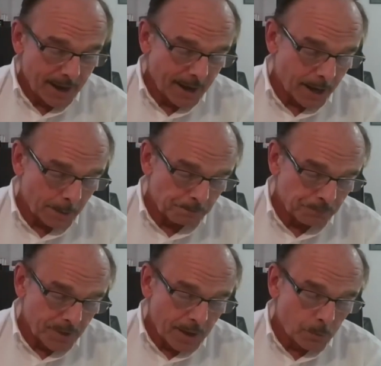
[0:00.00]
Um,
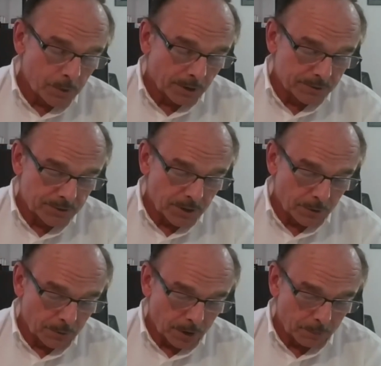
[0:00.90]
we also
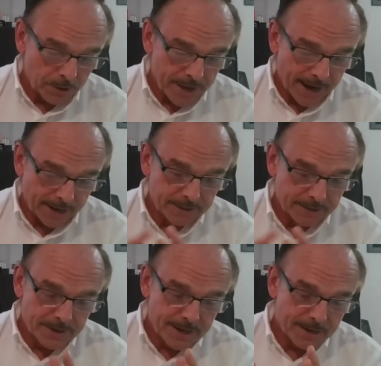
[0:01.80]
are pretty active
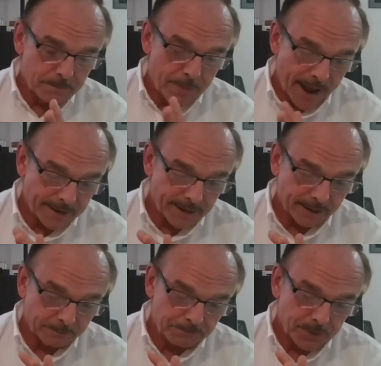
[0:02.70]
in banking,